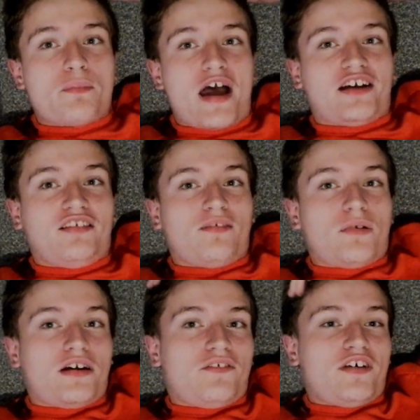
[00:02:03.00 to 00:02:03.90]
back in the
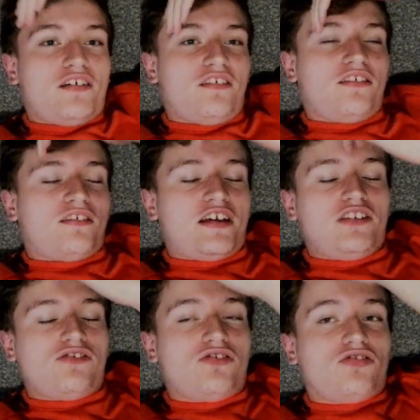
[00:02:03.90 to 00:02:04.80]
swing of things,
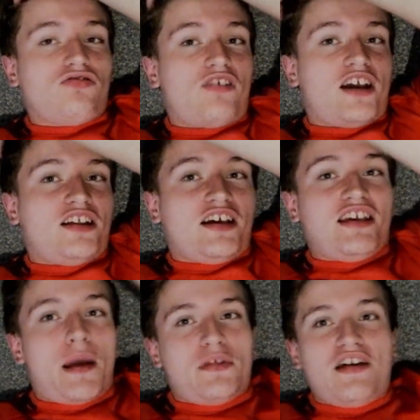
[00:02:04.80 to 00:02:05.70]
like just try and
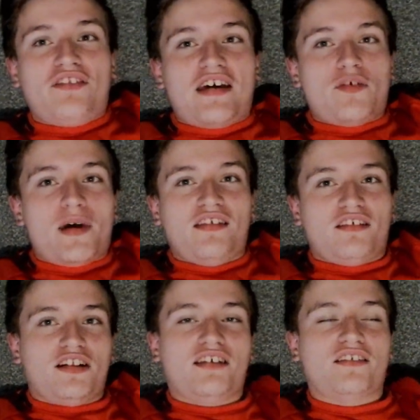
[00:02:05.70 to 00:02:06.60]
like get my life together
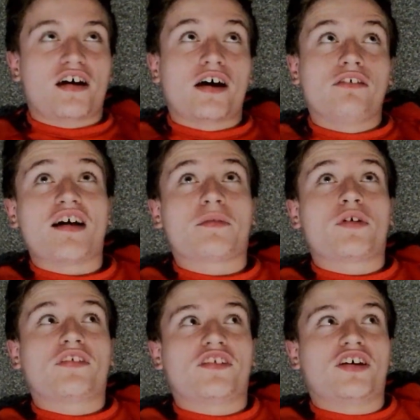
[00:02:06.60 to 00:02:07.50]
basically, so that's what I'm
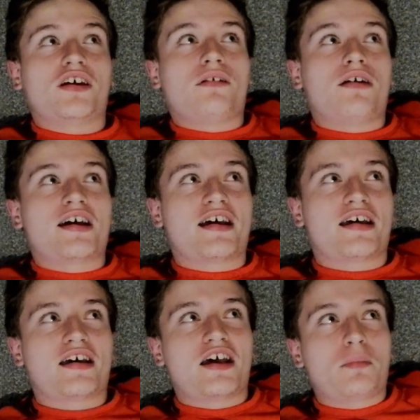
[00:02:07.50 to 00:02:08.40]
going to do,
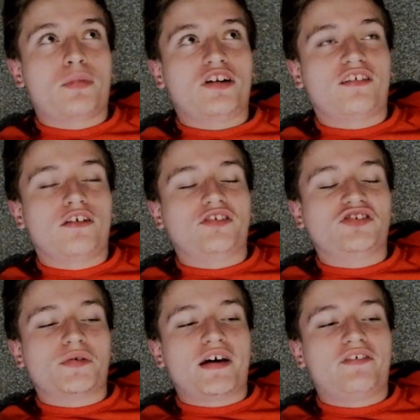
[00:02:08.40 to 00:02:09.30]
um, put the
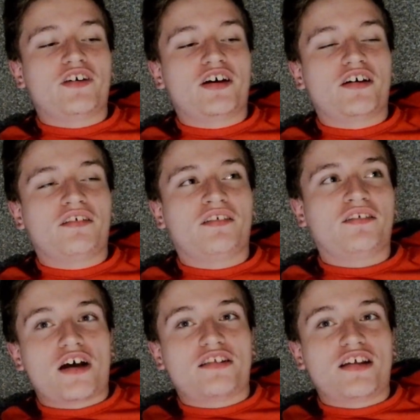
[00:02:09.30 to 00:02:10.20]
laundry away
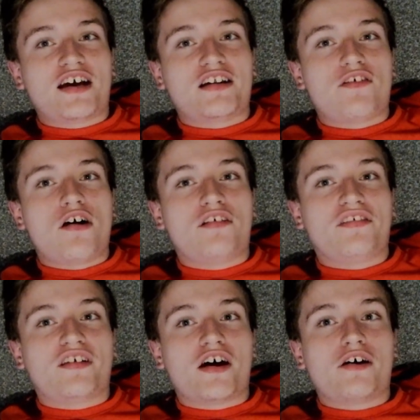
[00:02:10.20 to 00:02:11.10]
first, and then I've
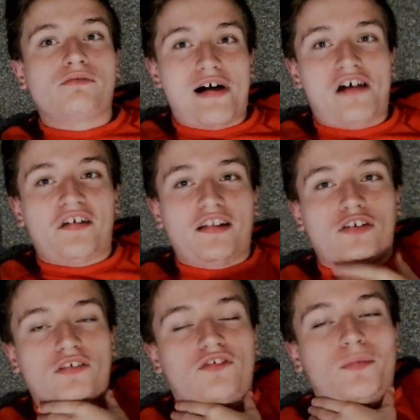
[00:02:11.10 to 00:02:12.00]
also, whilst I was
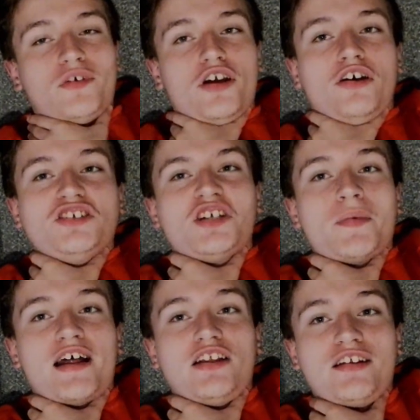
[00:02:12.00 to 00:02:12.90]
looking through my
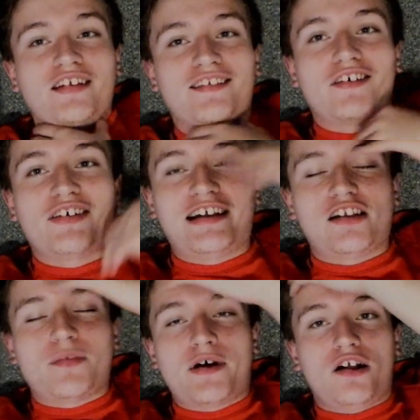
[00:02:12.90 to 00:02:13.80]
YouTube, I discovered like a
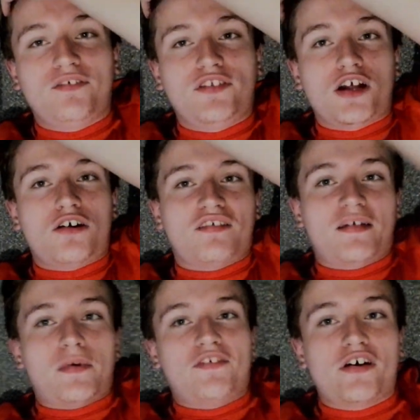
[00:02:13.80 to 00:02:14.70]
lot of my old vlogs,
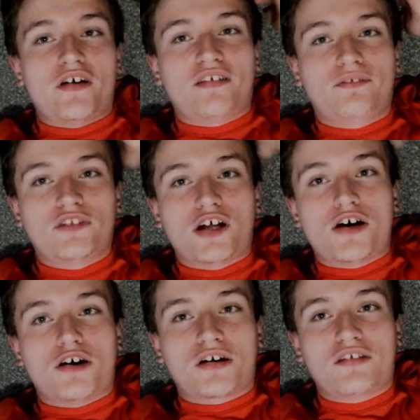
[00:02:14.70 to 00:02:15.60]
like my first
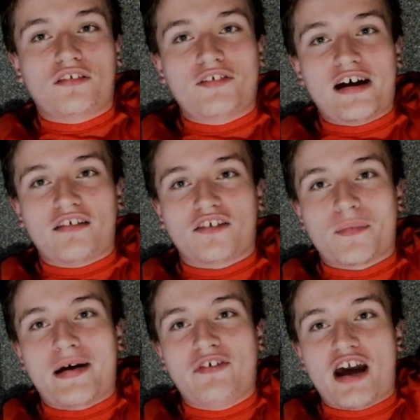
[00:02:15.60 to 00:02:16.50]
vlog and so out, so I
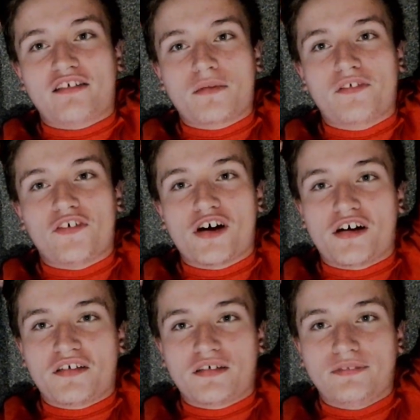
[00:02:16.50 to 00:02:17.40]
might react to my
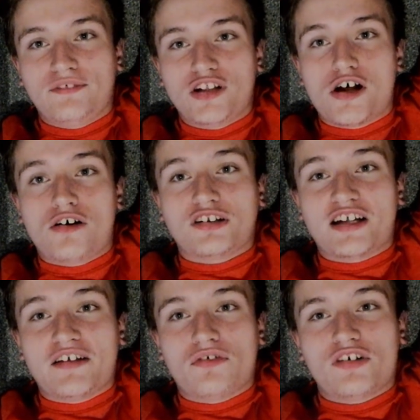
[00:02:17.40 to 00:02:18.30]
first vlog
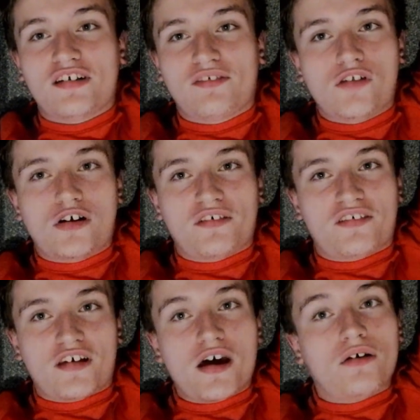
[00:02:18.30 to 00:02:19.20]
later on in this vlog,
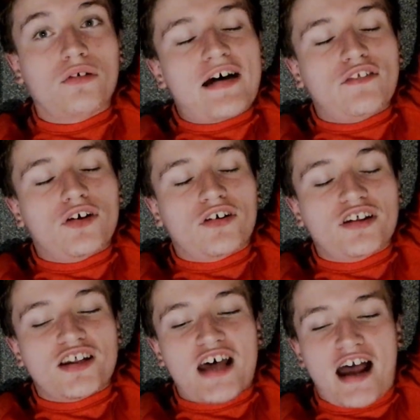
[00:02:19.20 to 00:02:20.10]
so I'll look
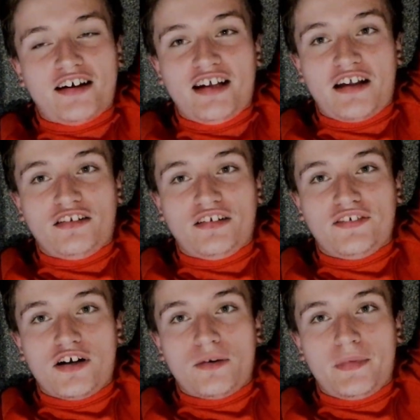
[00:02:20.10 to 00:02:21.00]
at that at the end of the
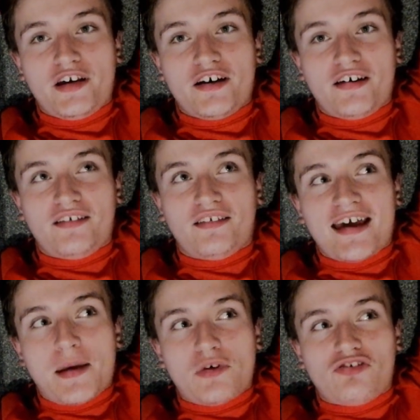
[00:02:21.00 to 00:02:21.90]
vlog, because
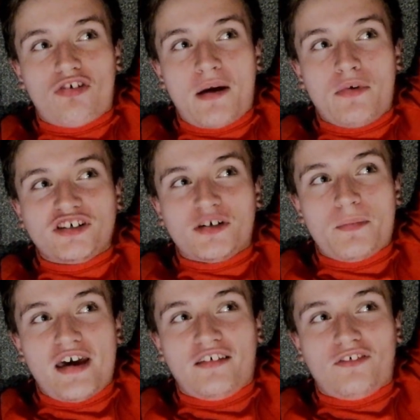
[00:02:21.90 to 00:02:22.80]
um, I tried watching
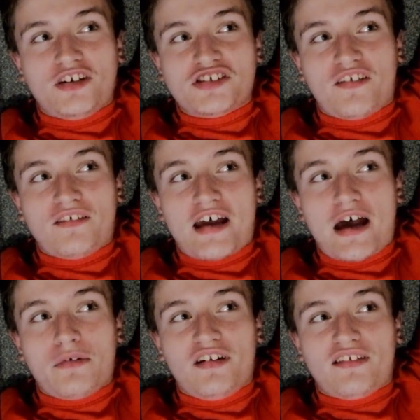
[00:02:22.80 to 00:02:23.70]
bits of it just
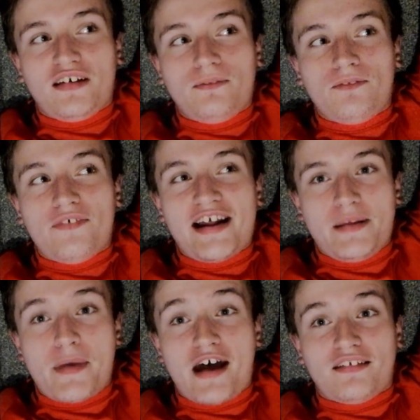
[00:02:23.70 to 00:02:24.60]
now and it's like really
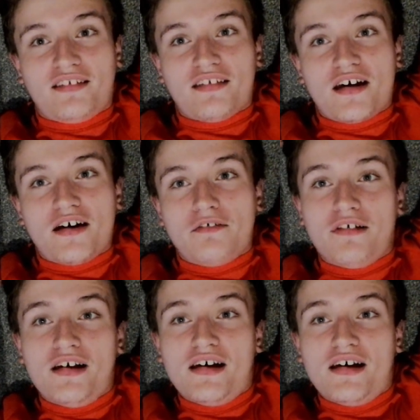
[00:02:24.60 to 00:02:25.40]
bad, so